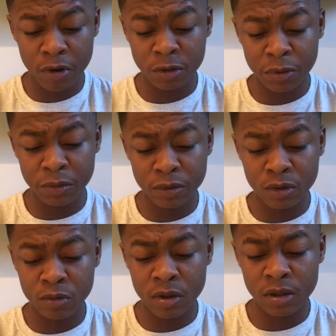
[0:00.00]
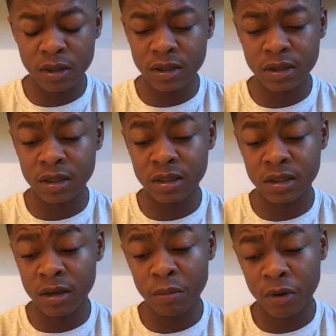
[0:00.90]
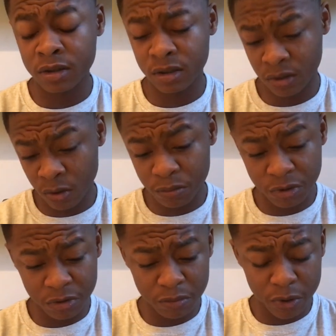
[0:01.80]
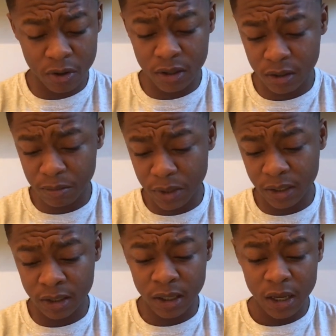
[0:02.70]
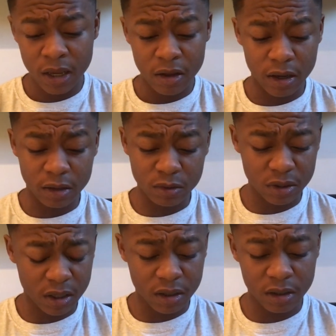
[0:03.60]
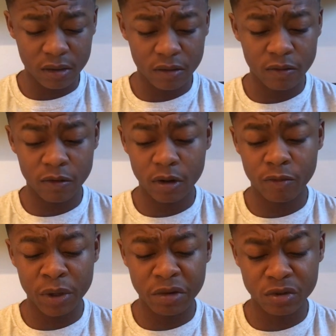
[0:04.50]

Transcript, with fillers: past people too easily. He skipped past Thompson, Burton, and Medley, and it was again run of play.